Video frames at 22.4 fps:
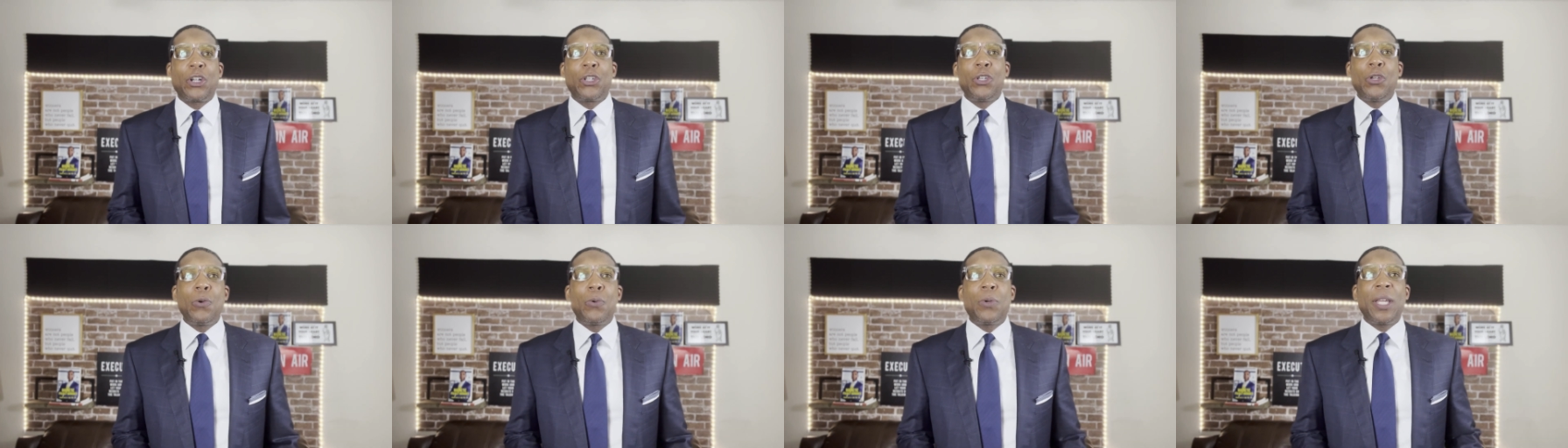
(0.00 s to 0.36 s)

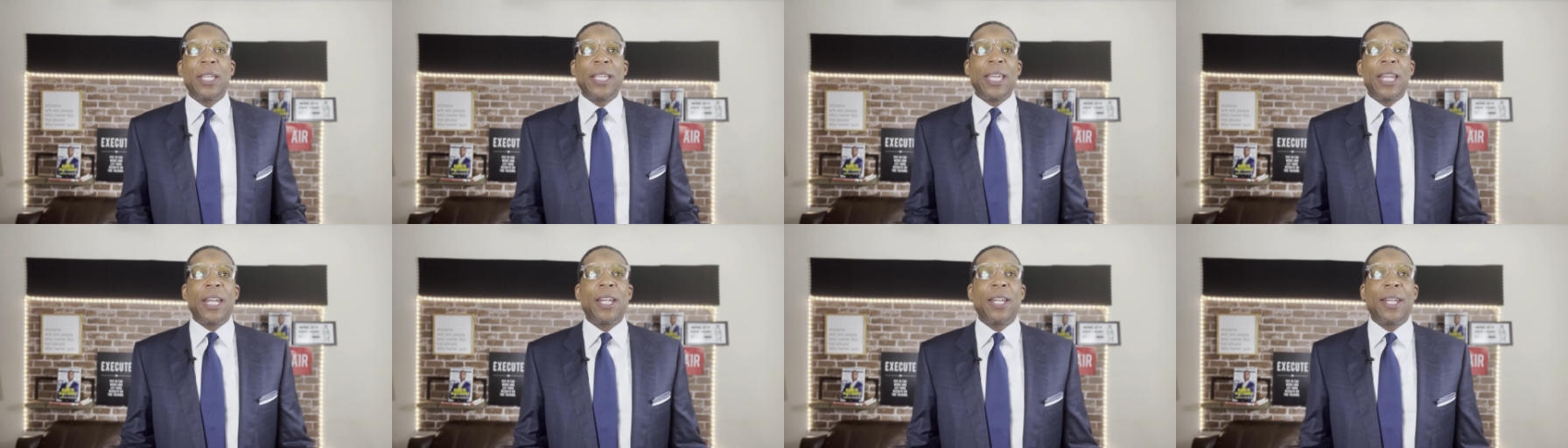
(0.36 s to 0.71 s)
you can
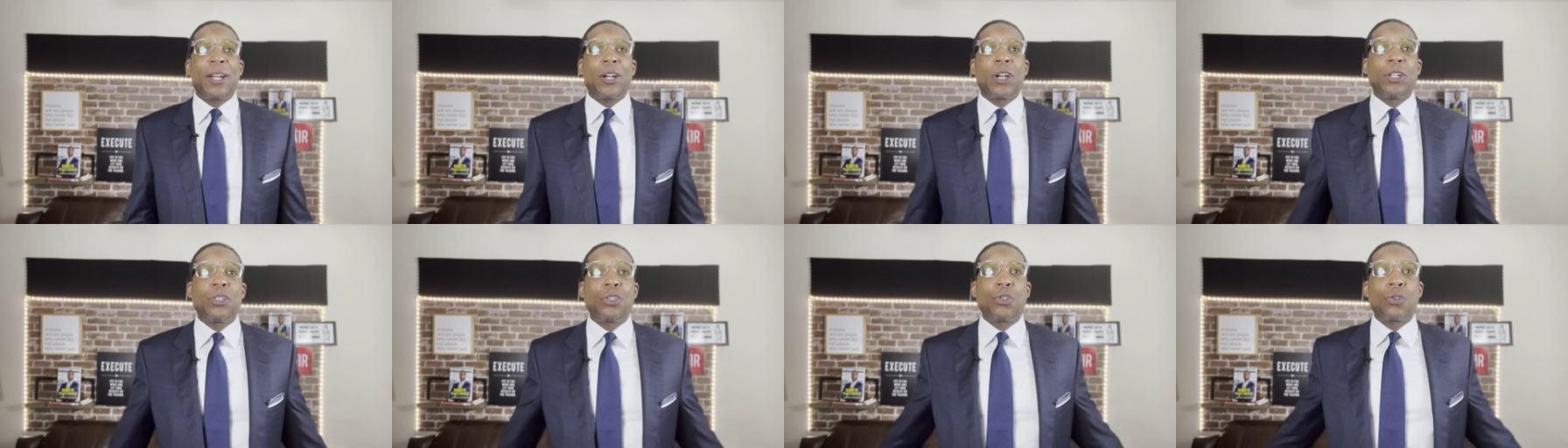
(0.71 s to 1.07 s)
get in a
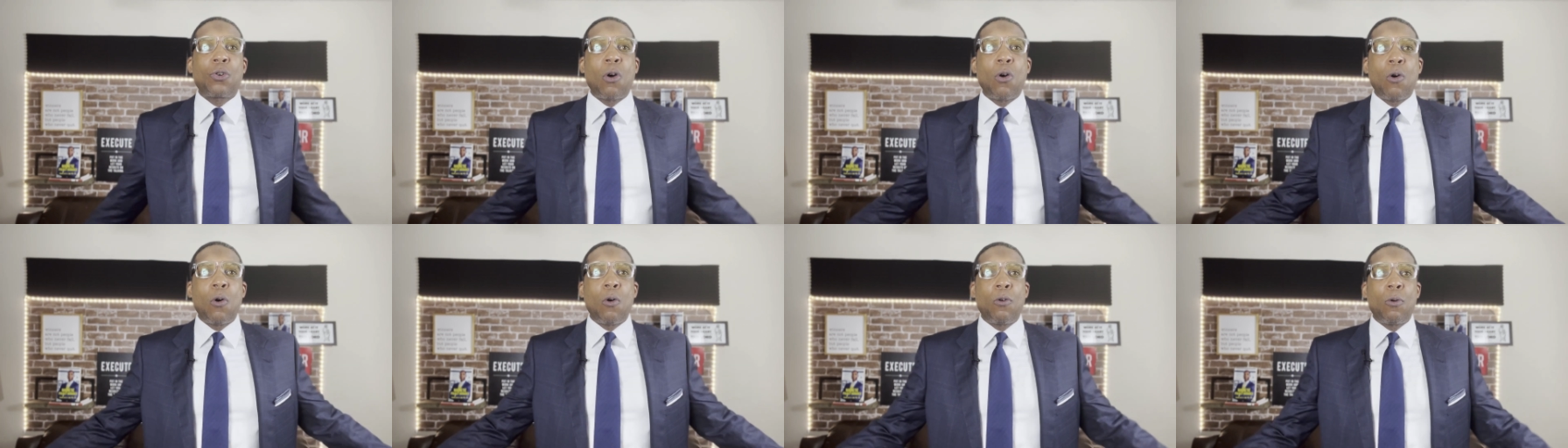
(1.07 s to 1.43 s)

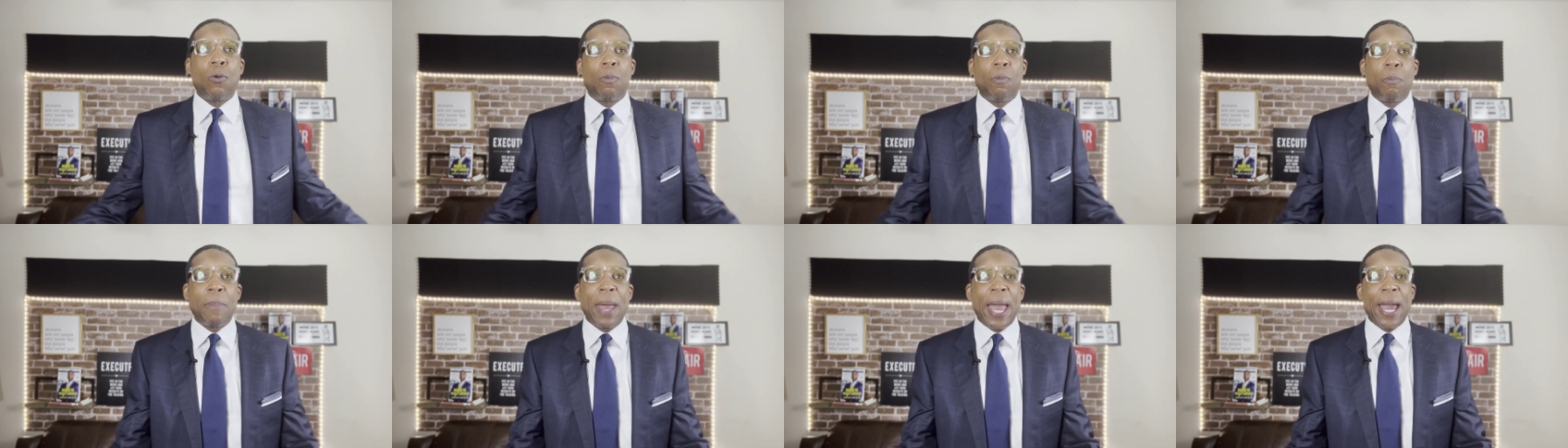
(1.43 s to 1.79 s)

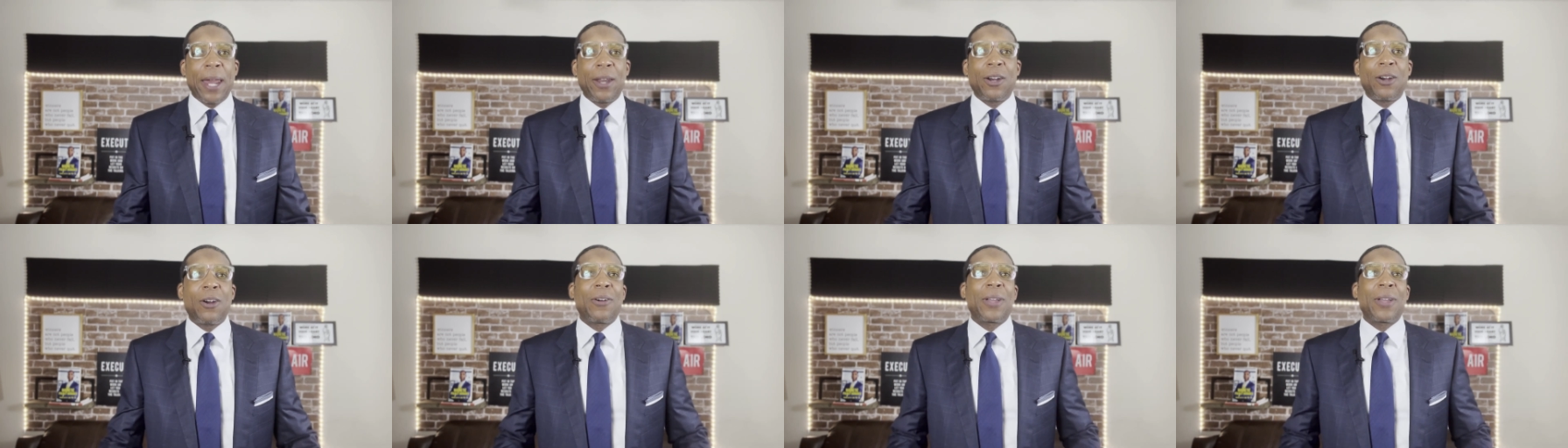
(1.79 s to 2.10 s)
control manner.